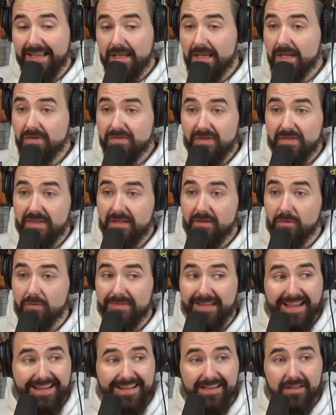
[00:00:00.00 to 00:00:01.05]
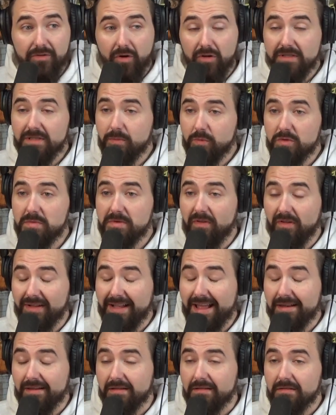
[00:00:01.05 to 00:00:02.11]
Here's the thing, though. Technically, they're all supposed to be
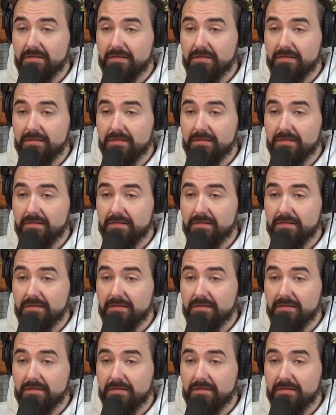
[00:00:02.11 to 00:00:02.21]
volcanic.